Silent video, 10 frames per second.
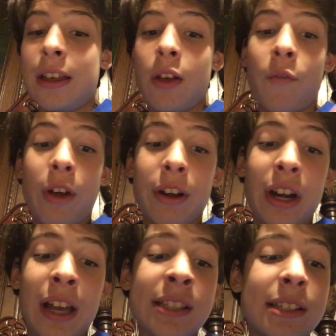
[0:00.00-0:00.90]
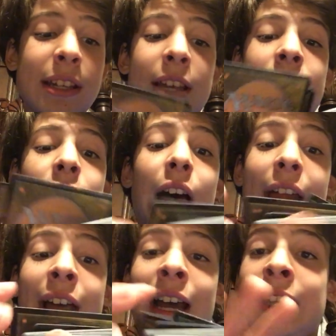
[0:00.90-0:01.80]
Very nice. I
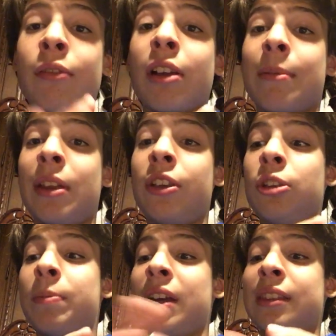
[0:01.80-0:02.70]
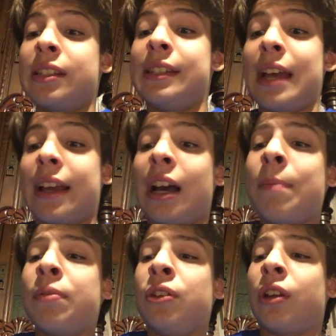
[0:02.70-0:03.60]
highly recommend that you pick this deck
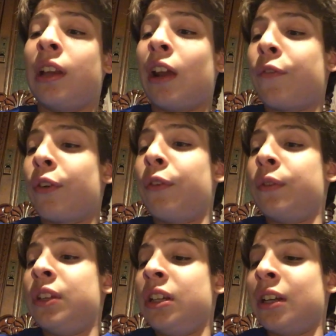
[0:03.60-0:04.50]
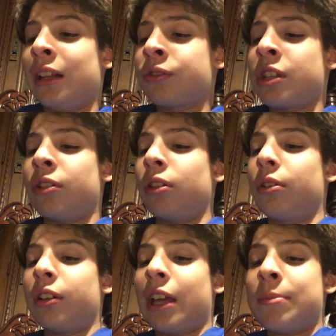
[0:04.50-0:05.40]
up. You can get it for $15 at your
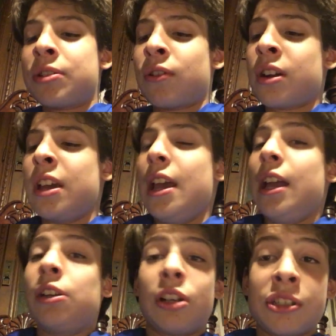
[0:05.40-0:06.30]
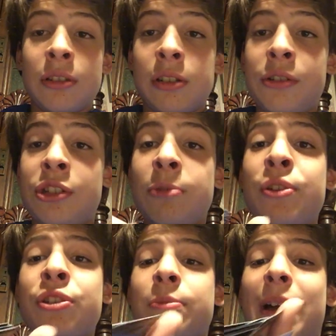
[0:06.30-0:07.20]
local game store. It also includes 2
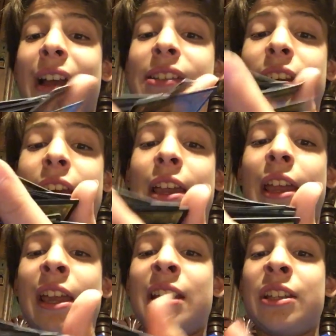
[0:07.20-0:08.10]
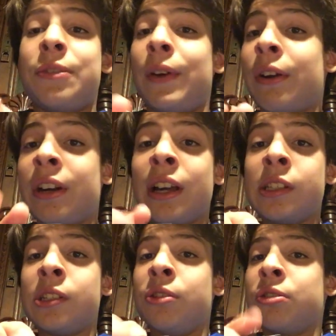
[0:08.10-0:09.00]
booster packs, and it's very
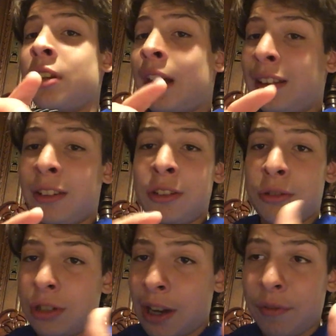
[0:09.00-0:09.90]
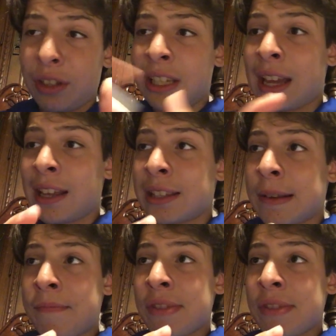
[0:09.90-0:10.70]
nice. You should definitely get it.